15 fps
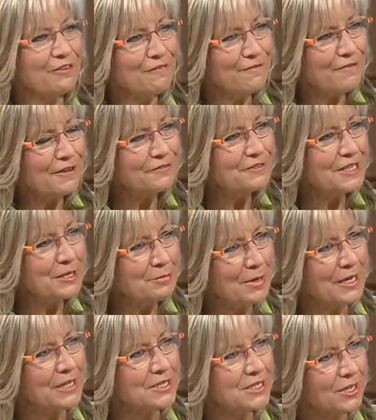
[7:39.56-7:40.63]
15
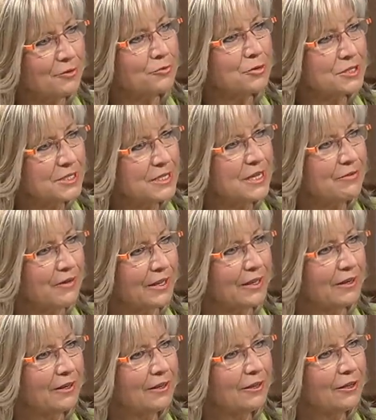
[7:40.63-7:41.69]
minutes of receiving
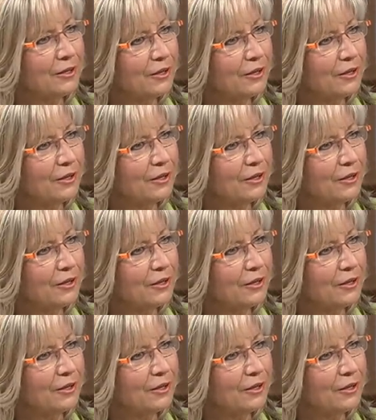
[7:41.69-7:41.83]
yes.